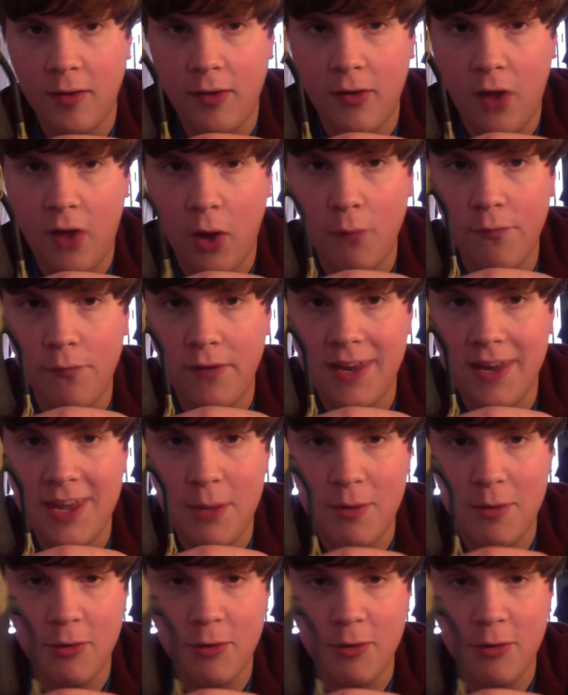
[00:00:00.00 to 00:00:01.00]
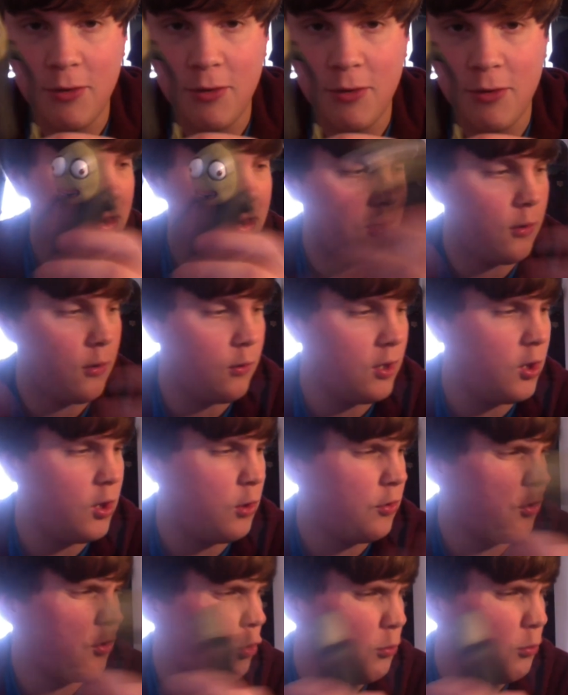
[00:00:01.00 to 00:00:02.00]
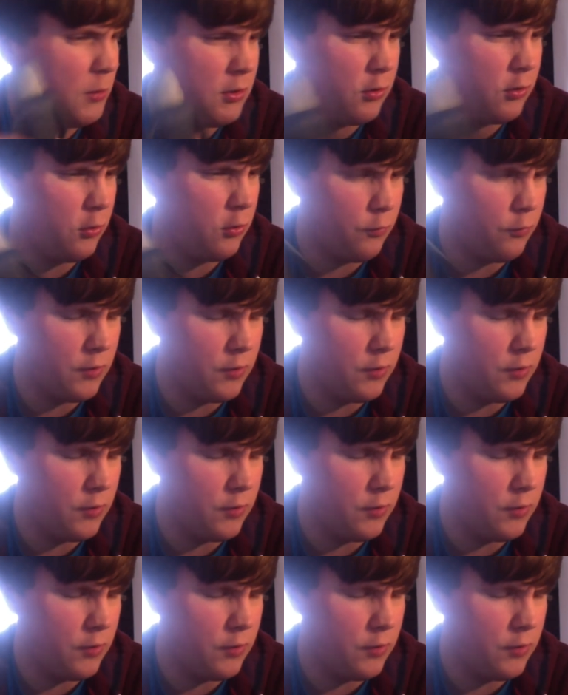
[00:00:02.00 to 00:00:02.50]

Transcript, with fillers: hopefully you enjoyed this video. I know I don't normally do